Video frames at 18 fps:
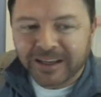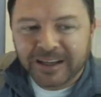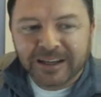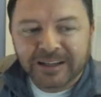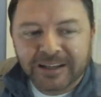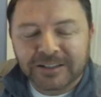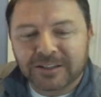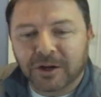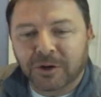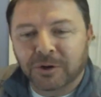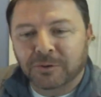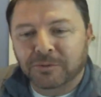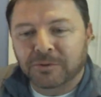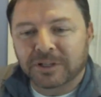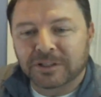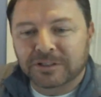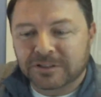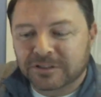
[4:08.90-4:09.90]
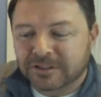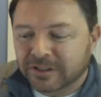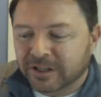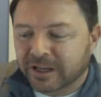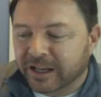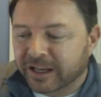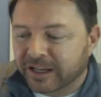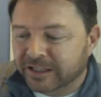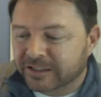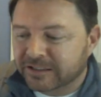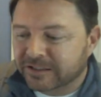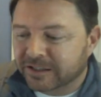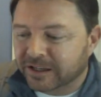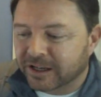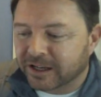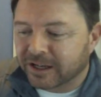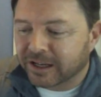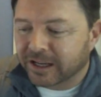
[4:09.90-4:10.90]
So it's
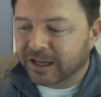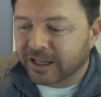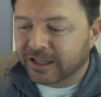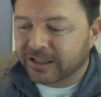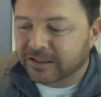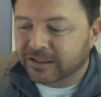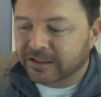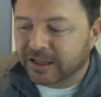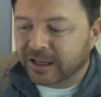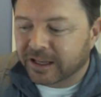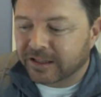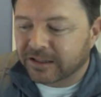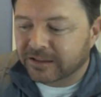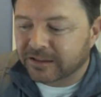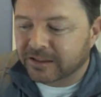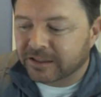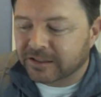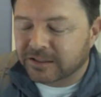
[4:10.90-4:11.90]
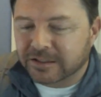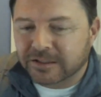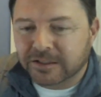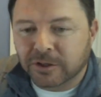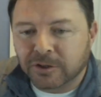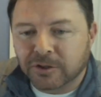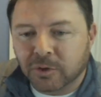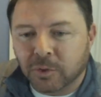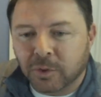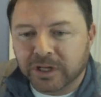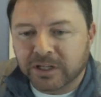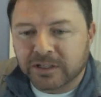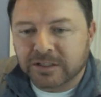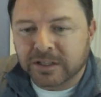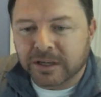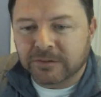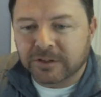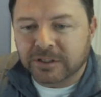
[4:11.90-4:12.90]
and this is their
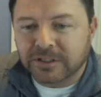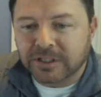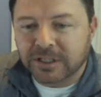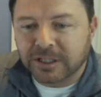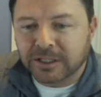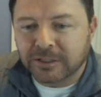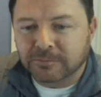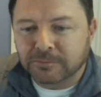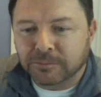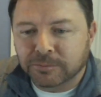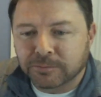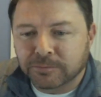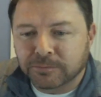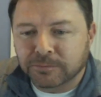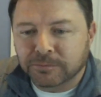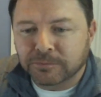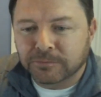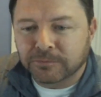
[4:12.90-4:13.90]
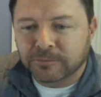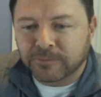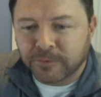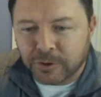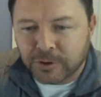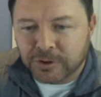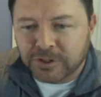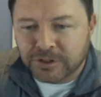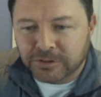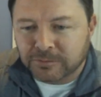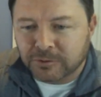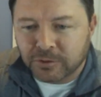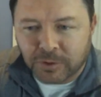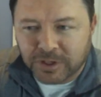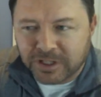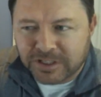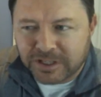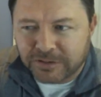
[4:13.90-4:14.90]
2017 version.
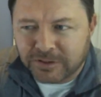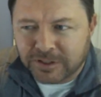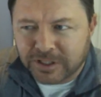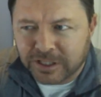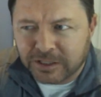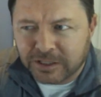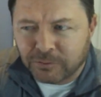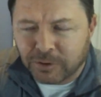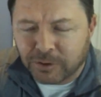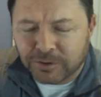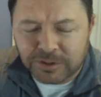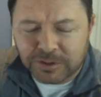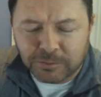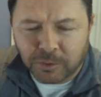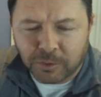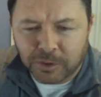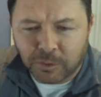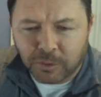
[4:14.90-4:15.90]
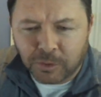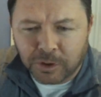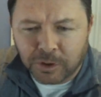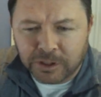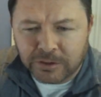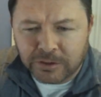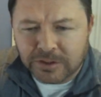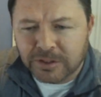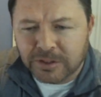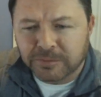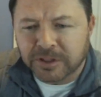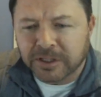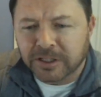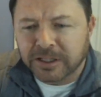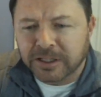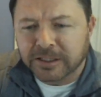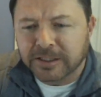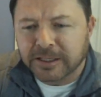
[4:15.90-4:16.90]
2017. What was it? 0.1 or something
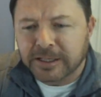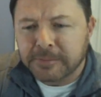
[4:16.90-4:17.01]
like that.